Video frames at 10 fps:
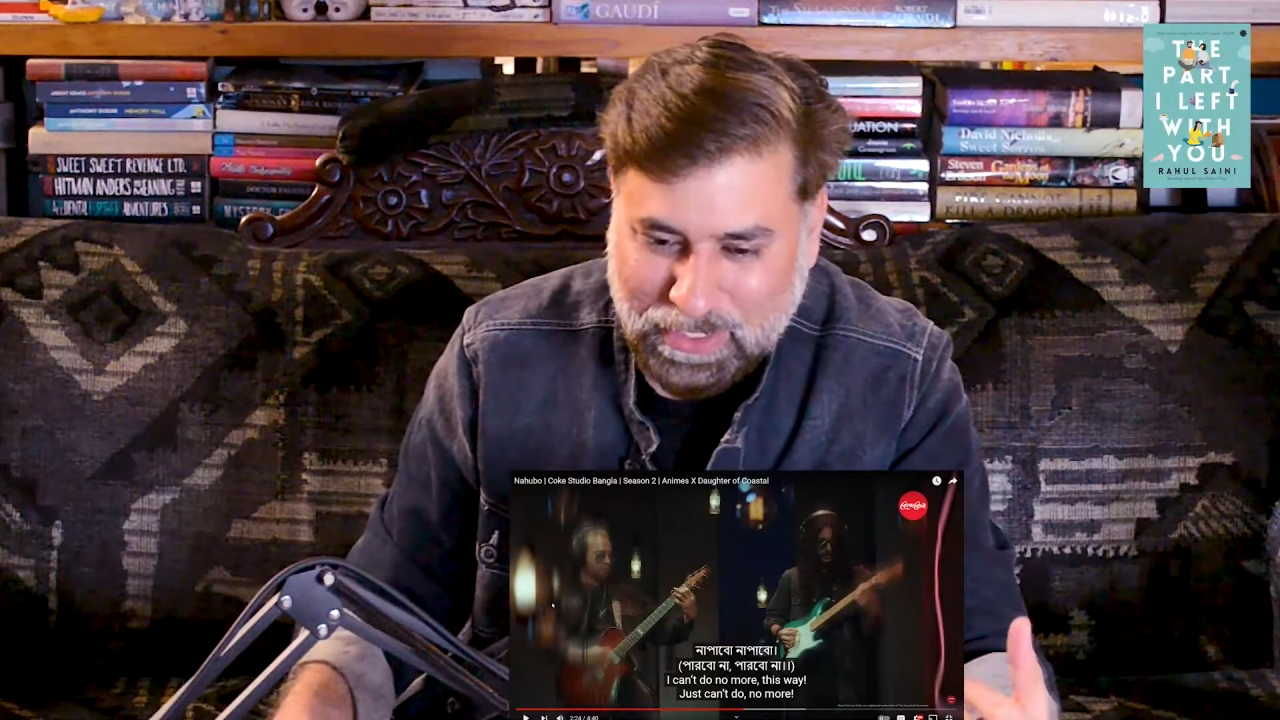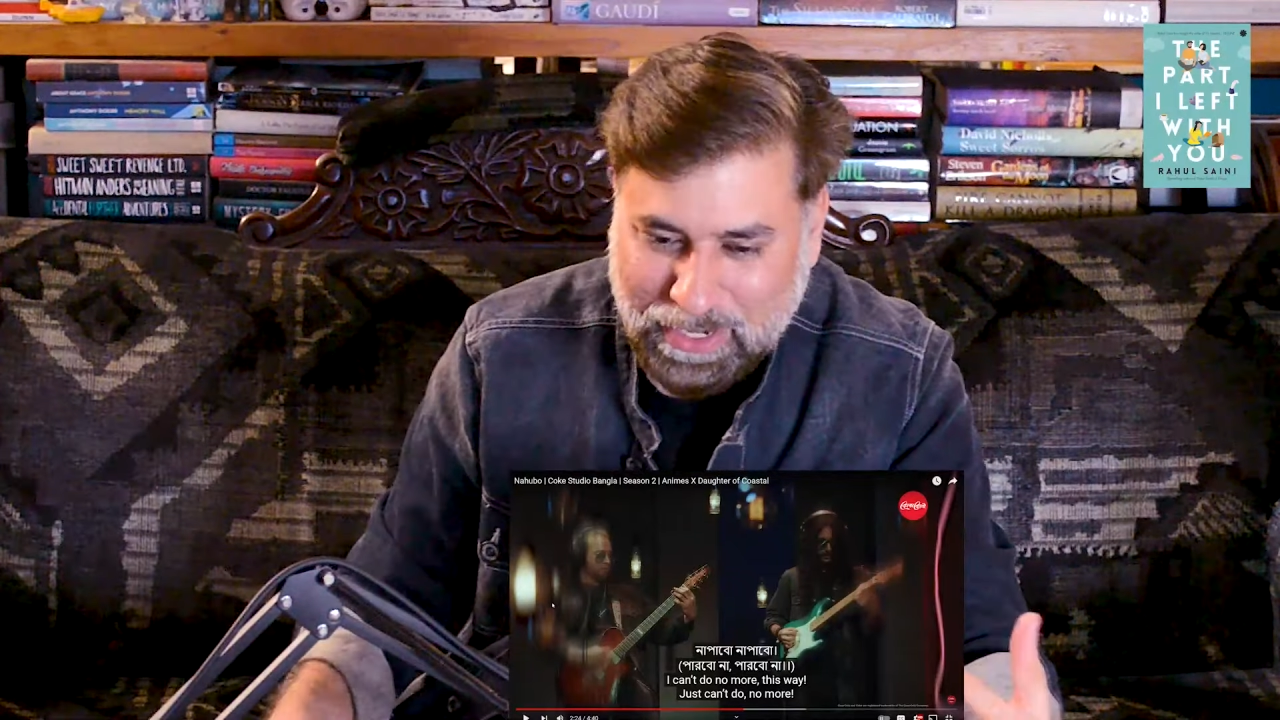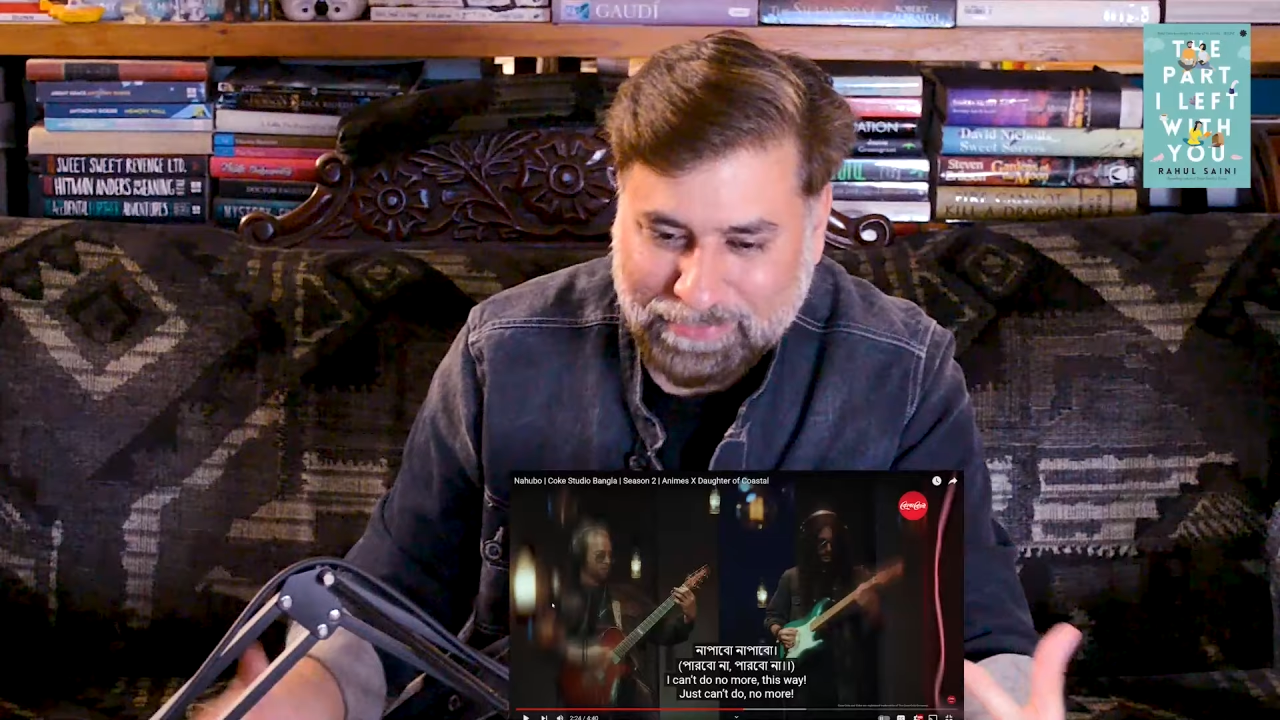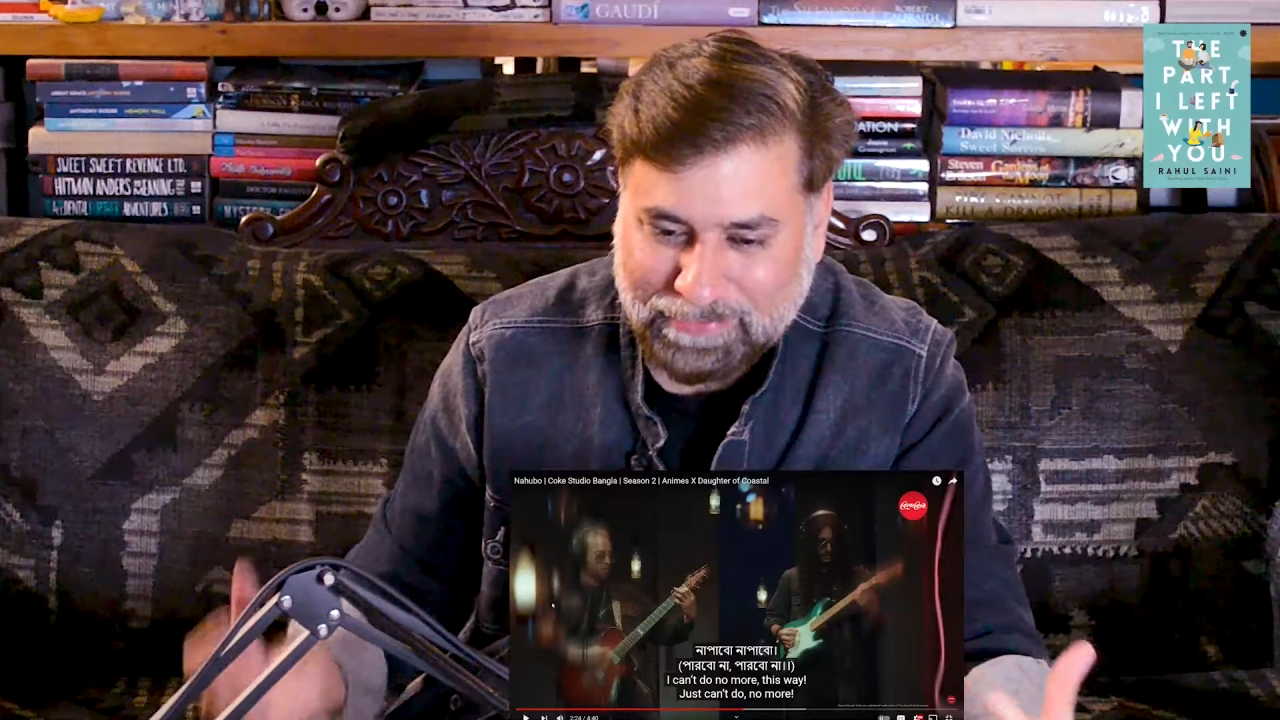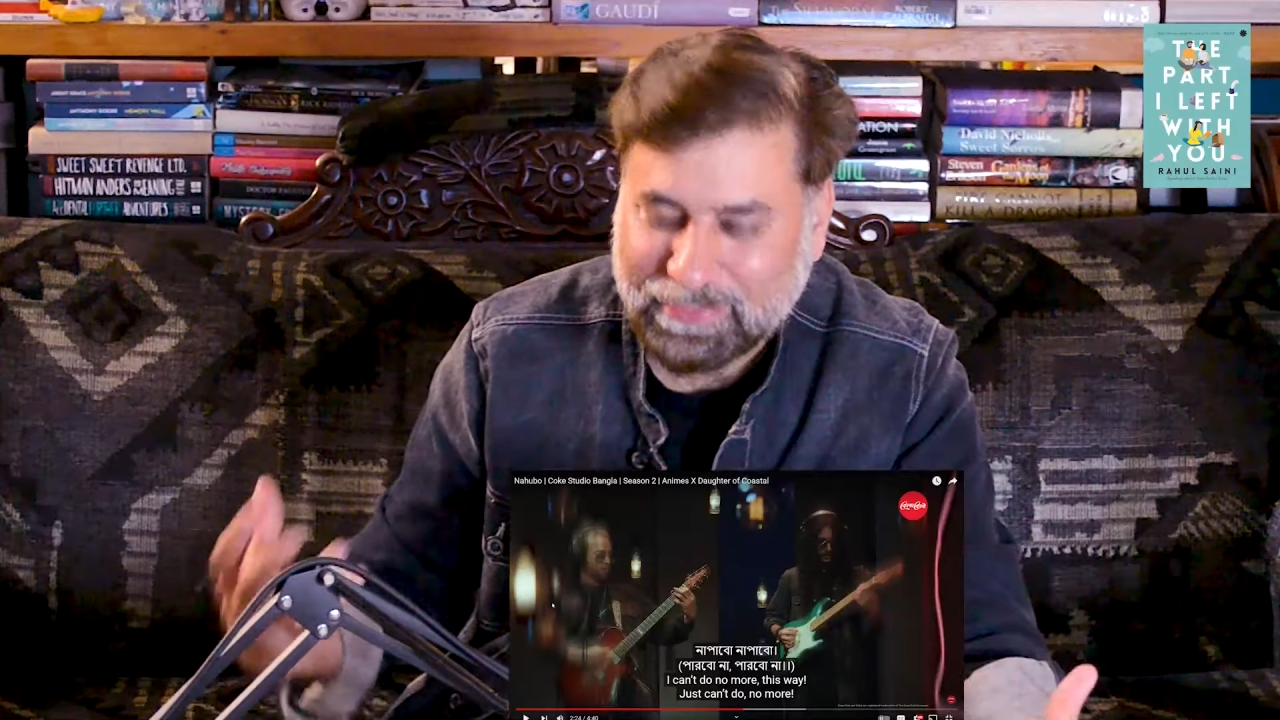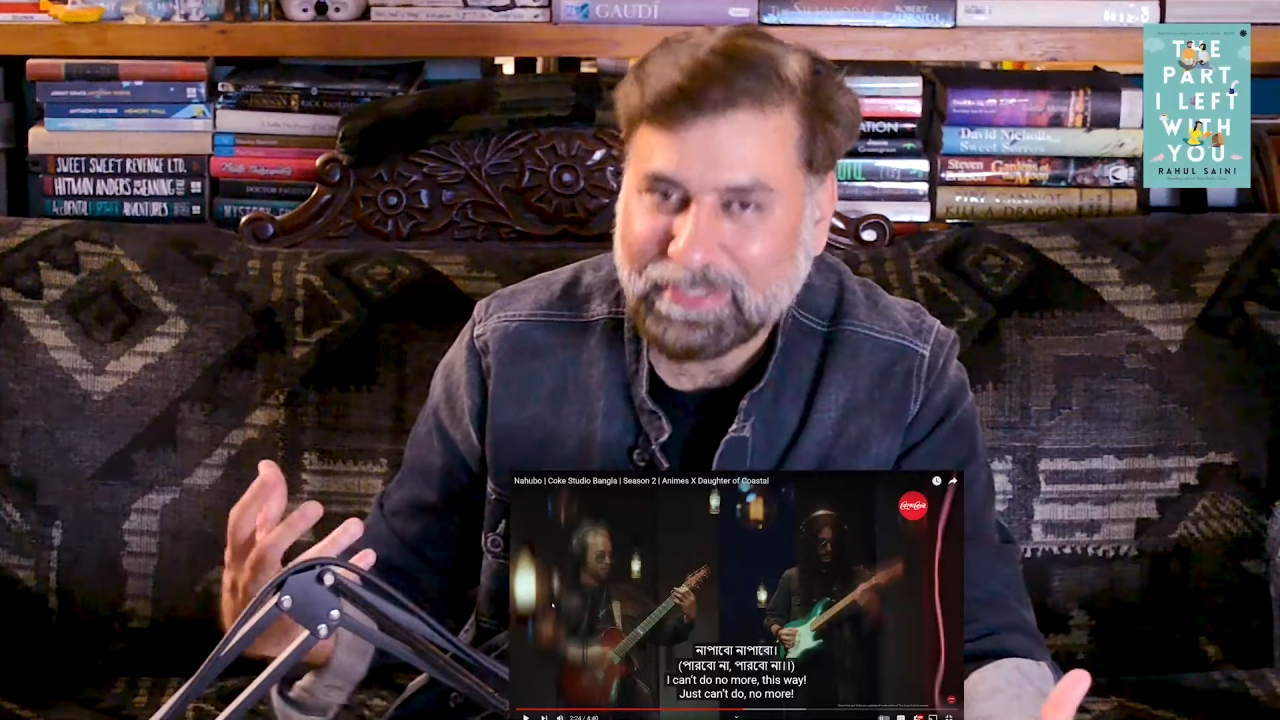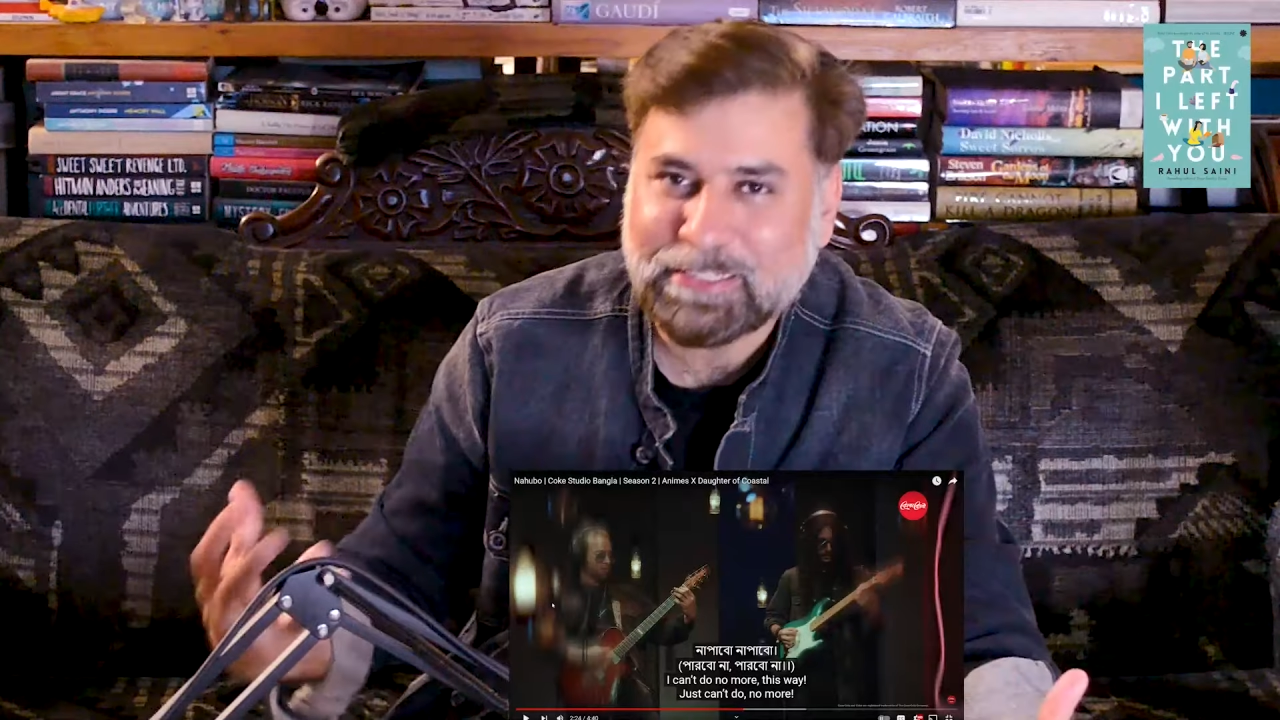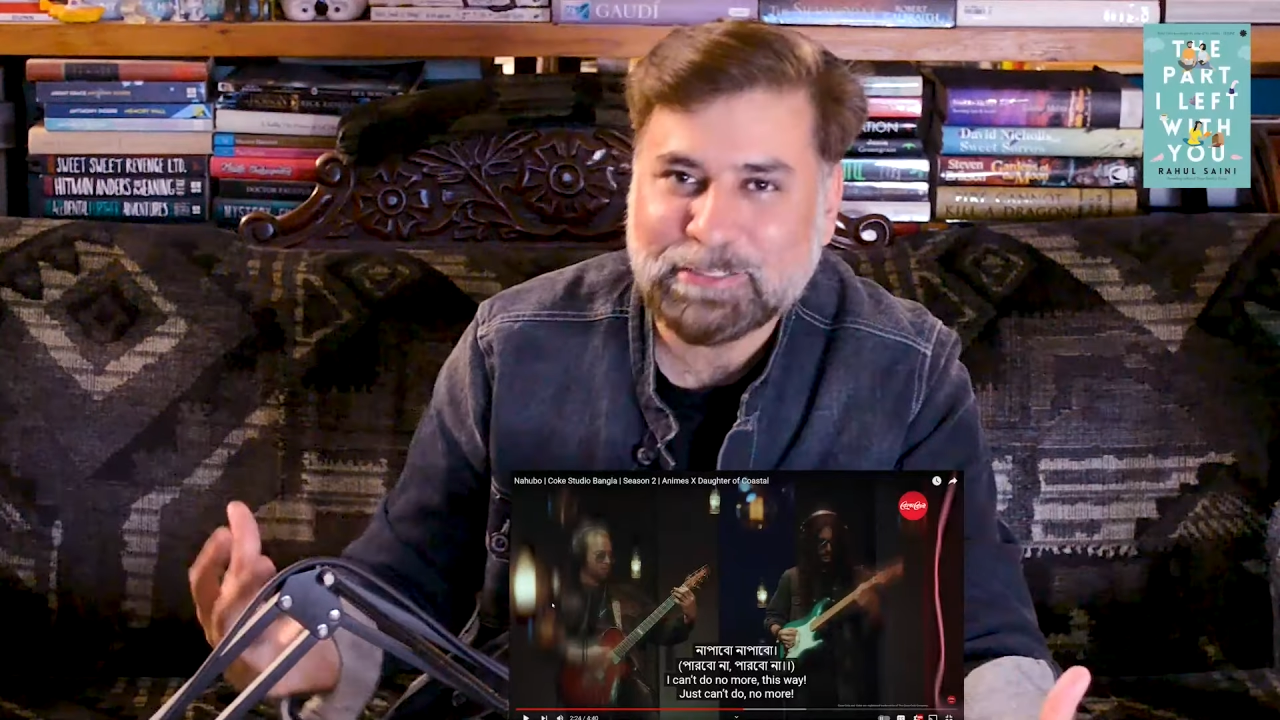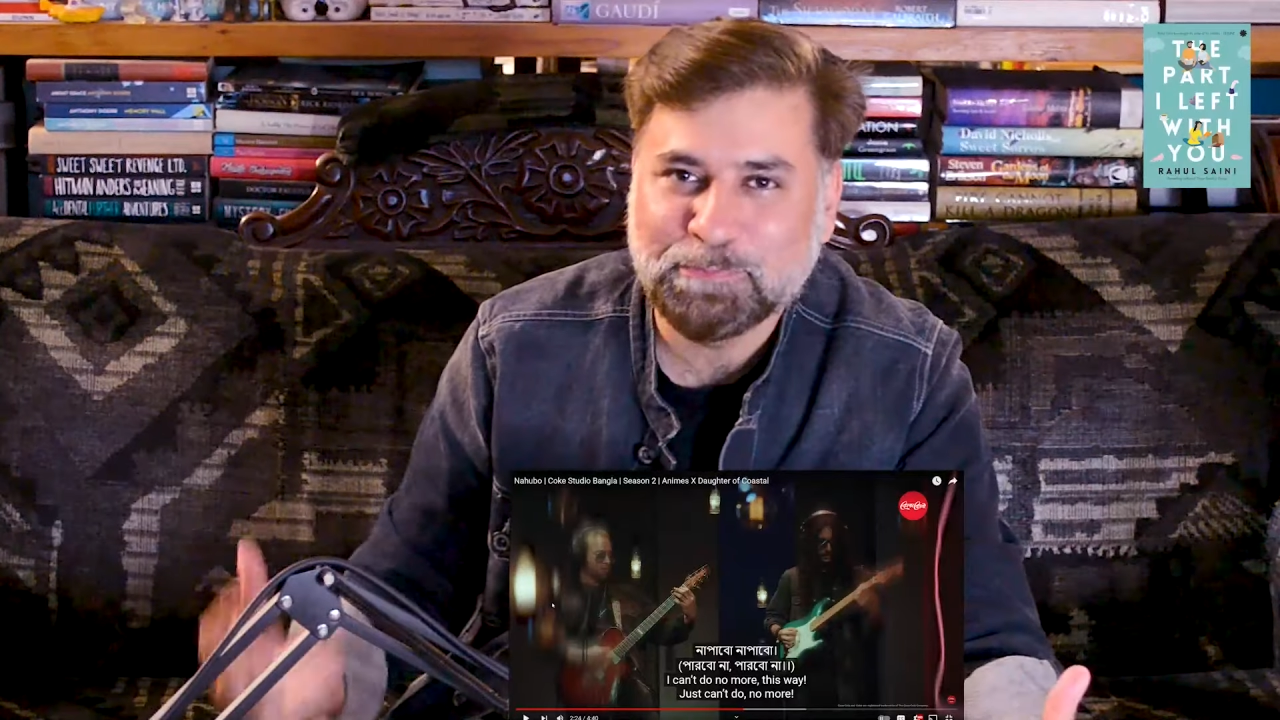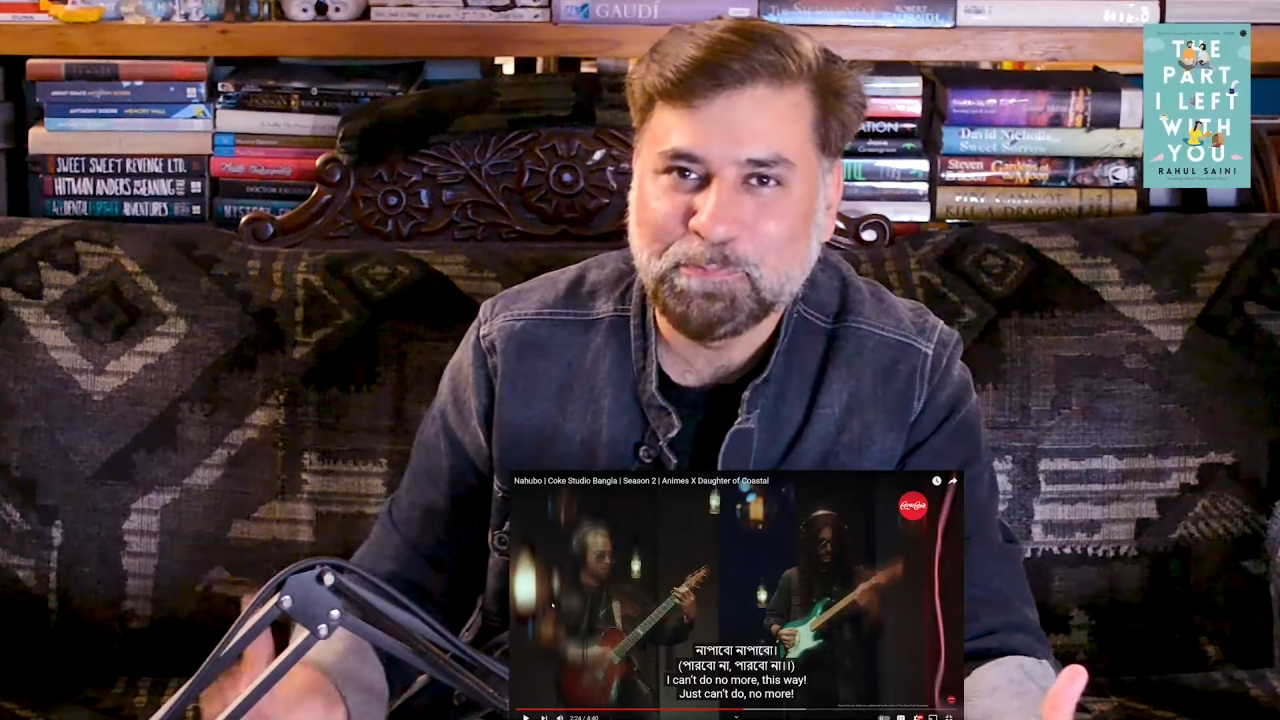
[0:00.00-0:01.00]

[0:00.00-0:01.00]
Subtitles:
I think it's